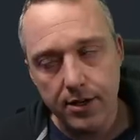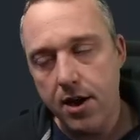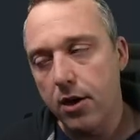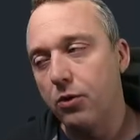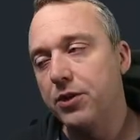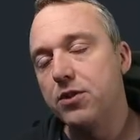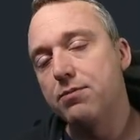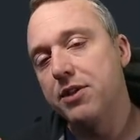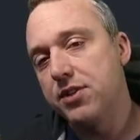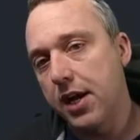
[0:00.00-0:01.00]
Talk, which is
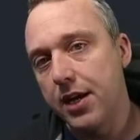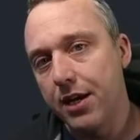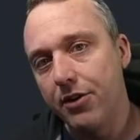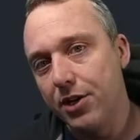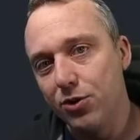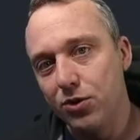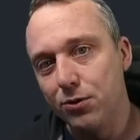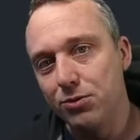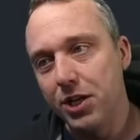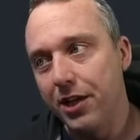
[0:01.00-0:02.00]
my secondary
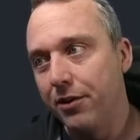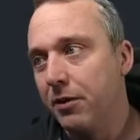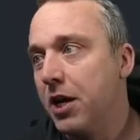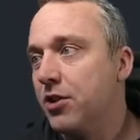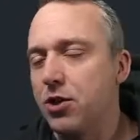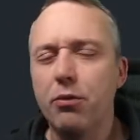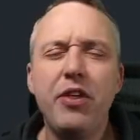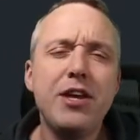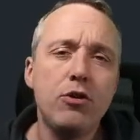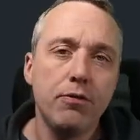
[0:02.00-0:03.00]
YouTube channel. So
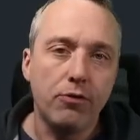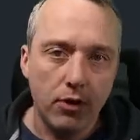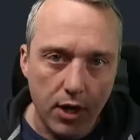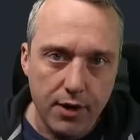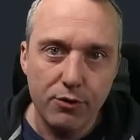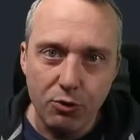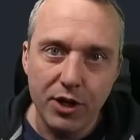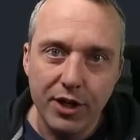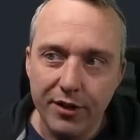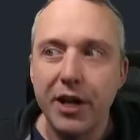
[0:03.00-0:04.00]
thank you for
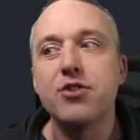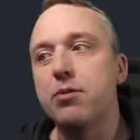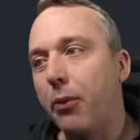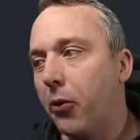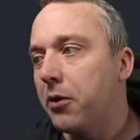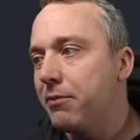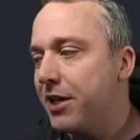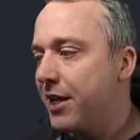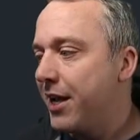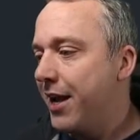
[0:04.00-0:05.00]
everyone that has supported me.